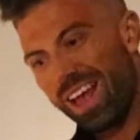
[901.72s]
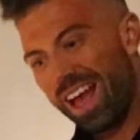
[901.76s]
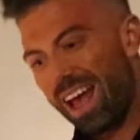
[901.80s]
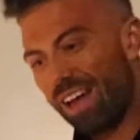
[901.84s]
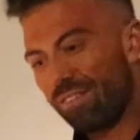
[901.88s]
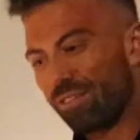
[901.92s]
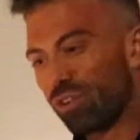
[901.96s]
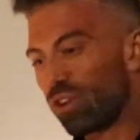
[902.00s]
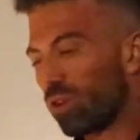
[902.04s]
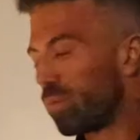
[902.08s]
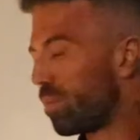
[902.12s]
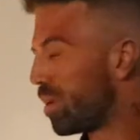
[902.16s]
I
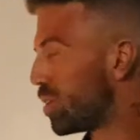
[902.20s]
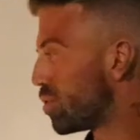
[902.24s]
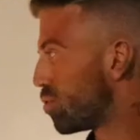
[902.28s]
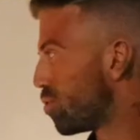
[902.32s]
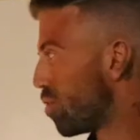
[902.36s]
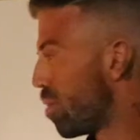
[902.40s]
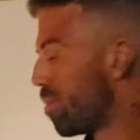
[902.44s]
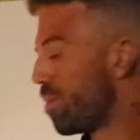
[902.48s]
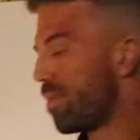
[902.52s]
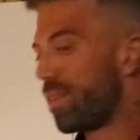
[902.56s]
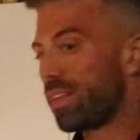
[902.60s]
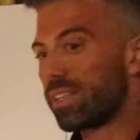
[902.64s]
haven't got much
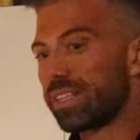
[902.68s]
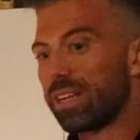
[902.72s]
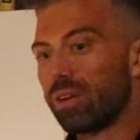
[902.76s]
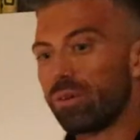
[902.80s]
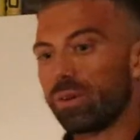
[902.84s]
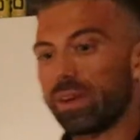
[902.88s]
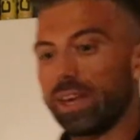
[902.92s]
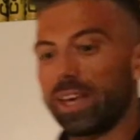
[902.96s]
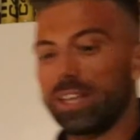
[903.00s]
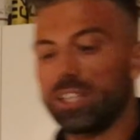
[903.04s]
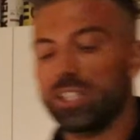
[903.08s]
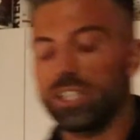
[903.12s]
room in this
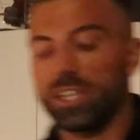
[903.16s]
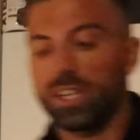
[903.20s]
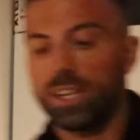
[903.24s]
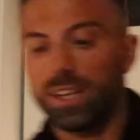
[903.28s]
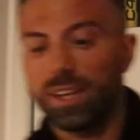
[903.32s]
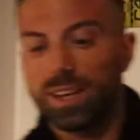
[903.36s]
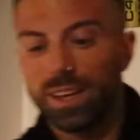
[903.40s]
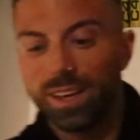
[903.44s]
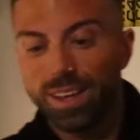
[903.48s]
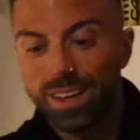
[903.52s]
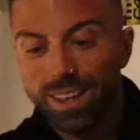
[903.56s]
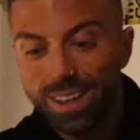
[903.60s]
little kitchen.
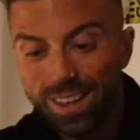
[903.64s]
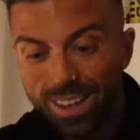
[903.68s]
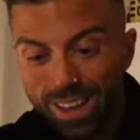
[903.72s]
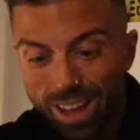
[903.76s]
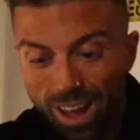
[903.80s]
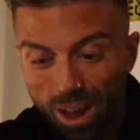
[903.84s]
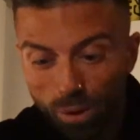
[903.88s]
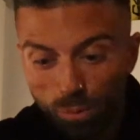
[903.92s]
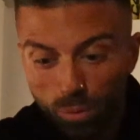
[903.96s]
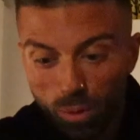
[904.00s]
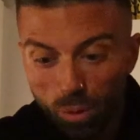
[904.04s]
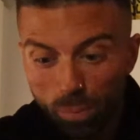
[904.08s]

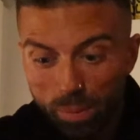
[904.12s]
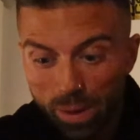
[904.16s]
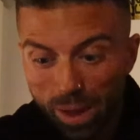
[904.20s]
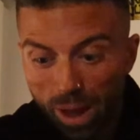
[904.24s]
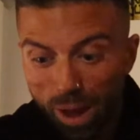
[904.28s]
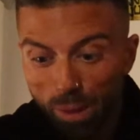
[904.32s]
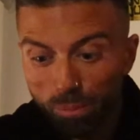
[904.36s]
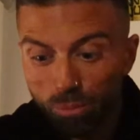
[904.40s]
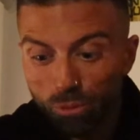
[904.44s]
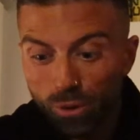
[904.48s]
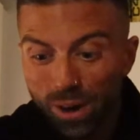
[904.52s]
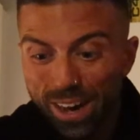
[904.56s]
I will be
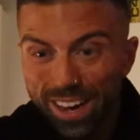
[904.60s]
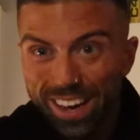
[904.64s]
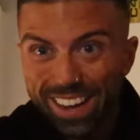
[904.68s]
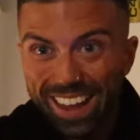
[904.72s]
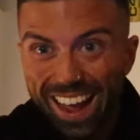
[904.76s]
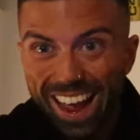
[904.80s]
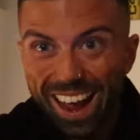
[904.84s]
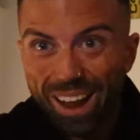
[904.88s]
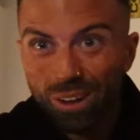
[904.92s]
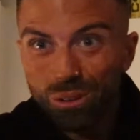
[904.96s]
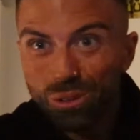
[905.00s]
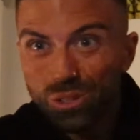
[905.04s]
upgrading
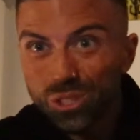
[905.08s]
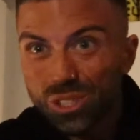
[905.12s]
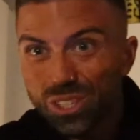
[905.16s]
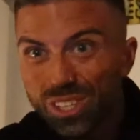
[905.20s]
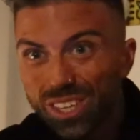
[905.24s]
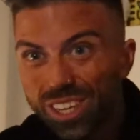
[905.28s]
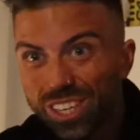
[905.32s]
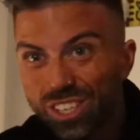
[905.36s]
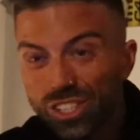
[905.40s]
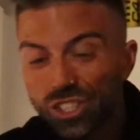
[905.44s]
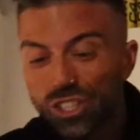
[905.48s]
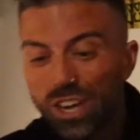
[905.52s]

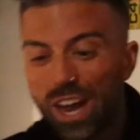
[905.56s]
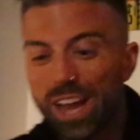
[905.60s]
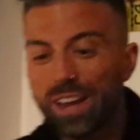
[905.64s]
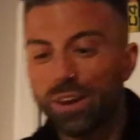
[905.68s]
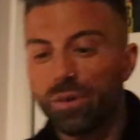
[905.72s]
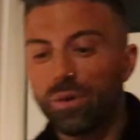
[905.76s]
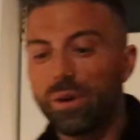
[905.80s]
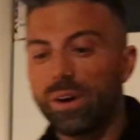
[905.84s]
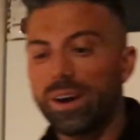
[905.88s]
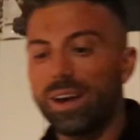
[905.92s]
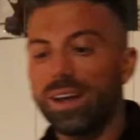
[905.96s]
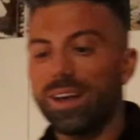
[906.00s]
house in
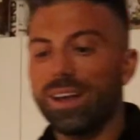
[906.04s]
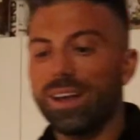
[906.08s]
January,